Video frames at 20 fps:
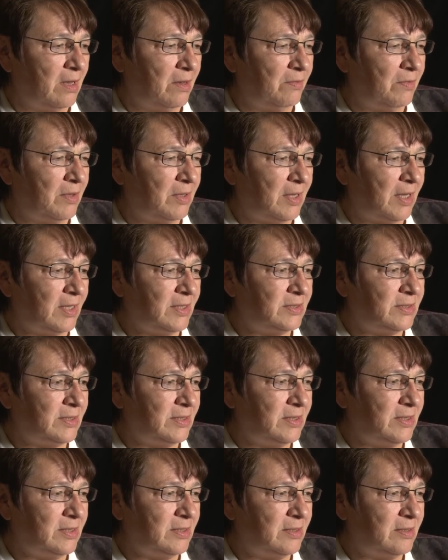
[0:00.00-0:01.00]
well, I've
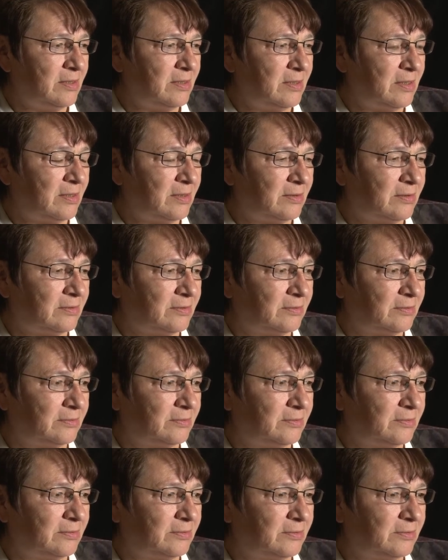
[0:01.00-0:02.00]
seen
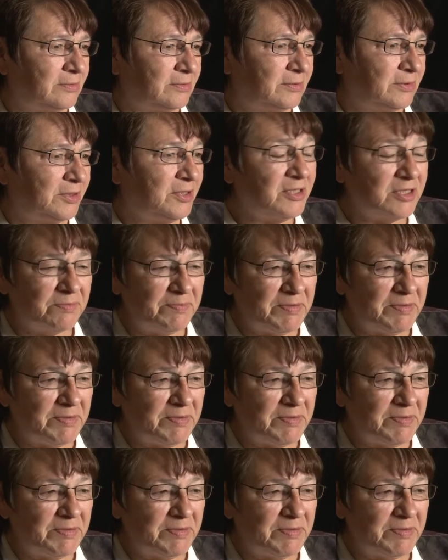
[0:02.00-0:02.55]
there's